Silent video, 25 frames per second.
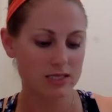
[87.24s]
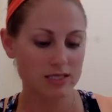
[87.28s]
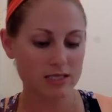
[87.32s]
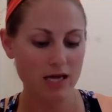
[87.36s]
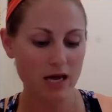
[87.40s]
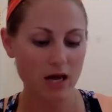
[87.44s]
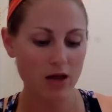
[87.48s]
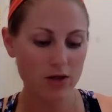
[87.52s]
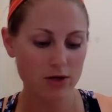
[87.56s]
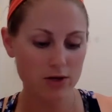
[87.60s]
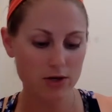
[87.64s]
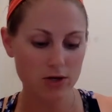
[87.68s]

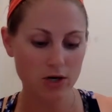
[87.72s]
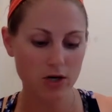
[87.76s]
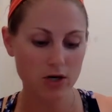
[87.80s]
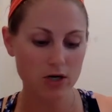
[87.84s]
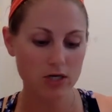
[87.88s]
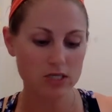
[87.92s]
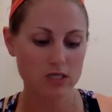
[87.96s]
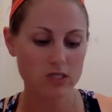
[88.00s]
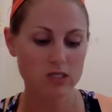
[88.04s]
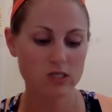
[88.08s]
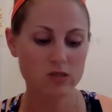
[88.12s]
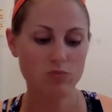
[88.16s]

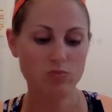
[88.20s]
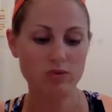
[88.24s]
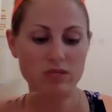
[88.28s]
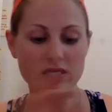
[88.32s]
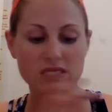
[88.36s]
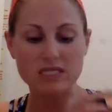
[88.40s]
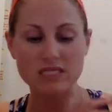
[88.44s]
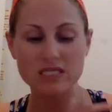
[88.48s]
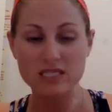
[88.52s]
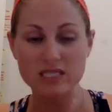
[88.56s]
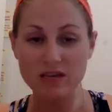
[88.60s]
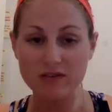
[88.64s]
calendar
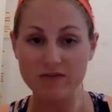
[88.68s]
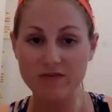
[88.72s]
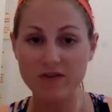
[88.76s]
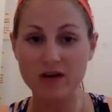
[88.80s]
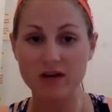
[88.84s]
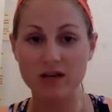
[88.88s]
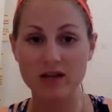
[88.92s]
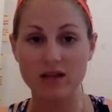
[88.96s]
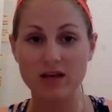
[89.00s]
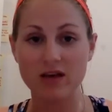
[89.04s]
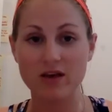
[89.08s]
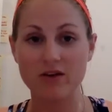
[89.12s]

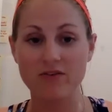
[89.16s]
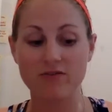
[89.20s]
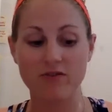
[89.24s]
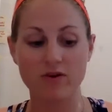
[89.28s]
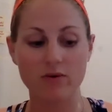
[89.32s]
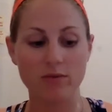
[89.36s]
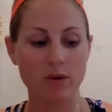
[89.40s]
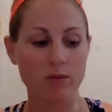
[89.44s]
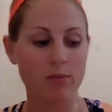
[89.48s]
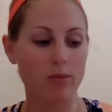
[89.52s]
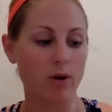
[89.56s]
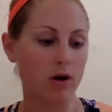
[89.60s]
specifically
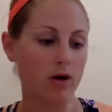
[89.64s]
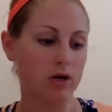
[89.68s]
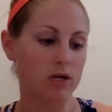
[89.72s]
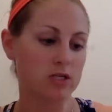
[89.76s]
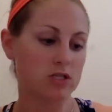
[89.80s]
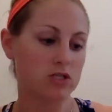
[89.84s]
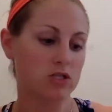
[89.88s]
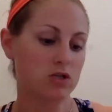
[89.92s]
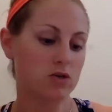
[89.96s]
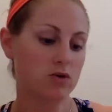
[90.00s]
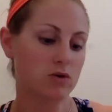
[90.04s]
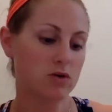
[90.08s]
for my party.
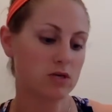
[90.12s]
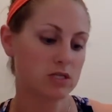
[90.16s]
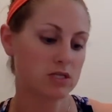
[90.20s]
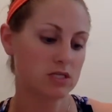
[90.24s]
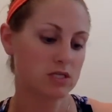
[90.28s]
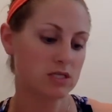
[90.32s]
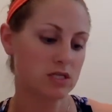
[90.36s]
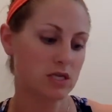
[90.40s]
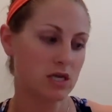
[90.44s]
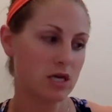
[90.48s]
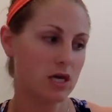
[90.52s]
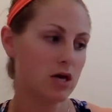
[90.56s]
So you can
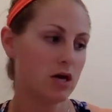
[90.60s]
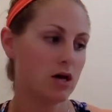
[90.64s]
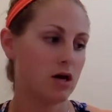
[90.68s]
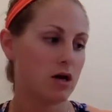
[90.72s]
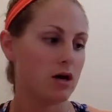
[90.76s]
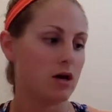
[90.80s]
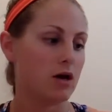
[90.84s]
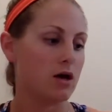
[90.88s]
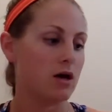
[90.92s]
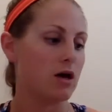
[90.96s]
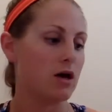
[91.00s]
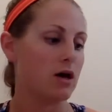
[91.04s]
see
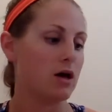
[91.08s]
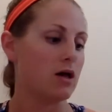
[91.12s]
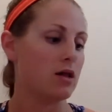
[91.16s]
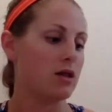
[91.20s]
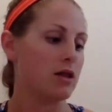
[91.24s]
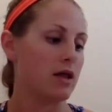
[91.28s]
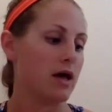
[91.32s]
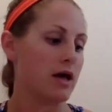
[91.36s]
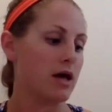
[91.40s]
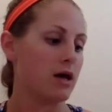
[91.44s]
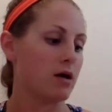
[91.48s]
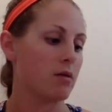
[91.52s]

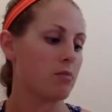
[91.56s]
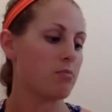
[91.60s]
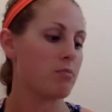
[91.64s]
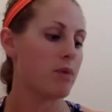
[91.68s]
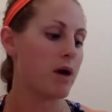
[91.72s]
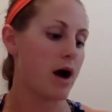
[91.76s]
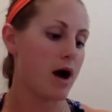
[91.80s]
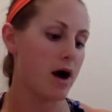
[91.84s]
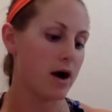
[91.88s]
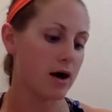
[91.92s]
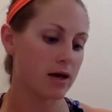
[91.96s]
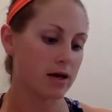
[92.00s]
like
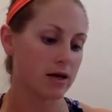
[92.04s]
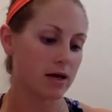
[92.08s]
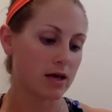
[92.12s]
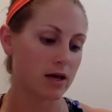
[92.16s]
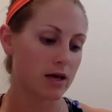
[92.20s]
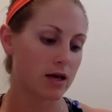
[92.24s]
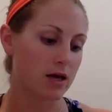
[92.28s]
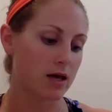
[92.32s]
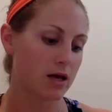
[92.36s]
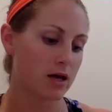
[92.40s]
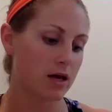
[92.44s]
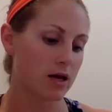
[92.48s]
back
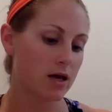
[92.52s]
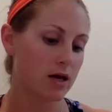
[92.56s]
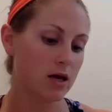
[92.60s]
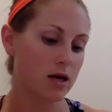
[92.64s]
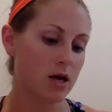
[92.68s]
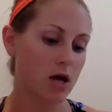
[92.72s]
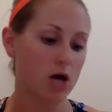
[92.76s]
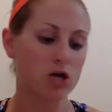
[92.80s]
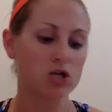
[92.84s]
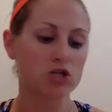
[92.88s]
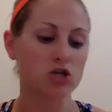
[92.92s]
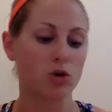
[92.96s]

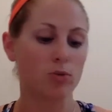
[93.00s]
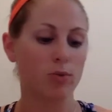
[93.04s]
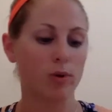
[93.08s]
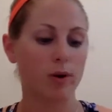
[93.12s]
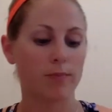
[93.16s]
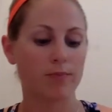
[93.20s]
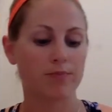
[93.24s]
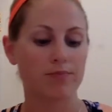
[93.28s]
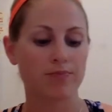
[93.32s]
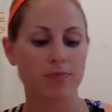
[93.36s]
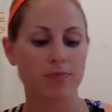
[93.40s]
in October,